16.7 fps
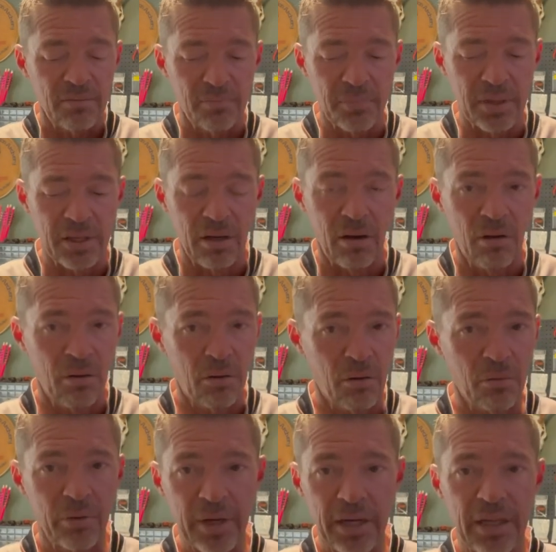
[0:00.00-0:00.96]
been
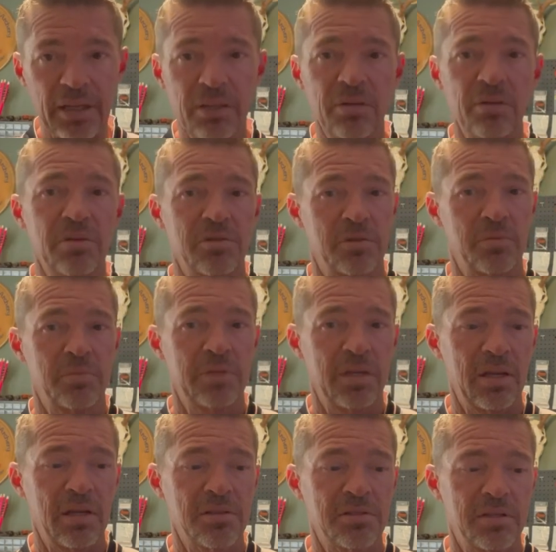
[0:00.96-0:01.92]
already doing some
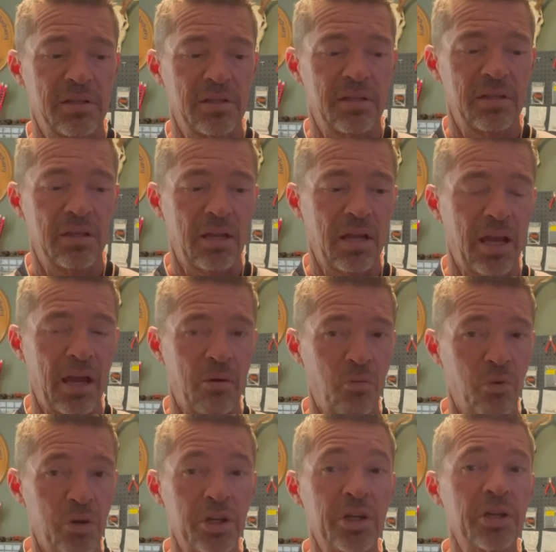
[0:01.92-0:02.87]
testing, and
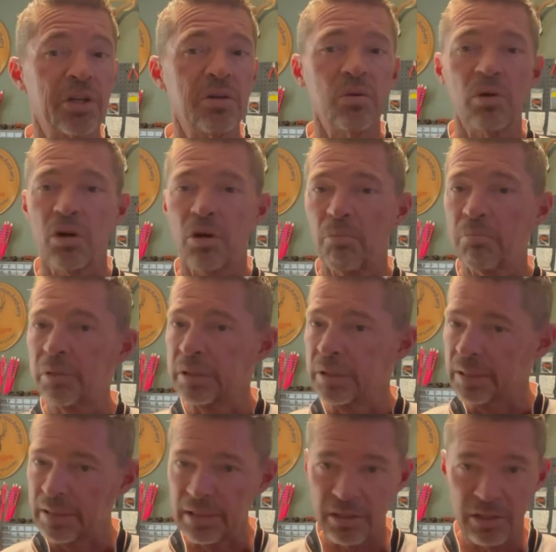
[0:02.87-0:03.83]
we're gonna do a
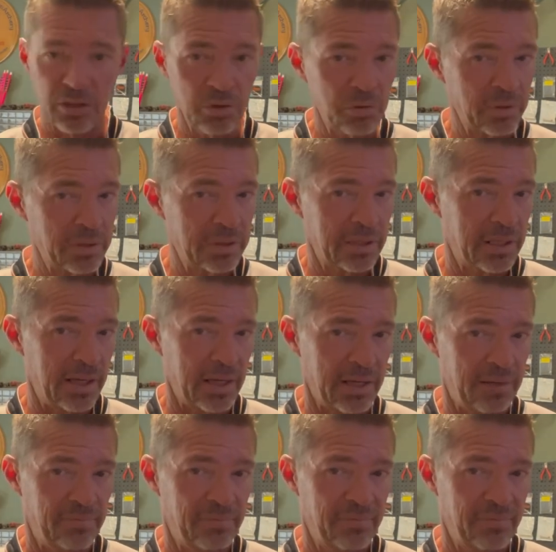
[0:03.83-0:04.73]
complete new one today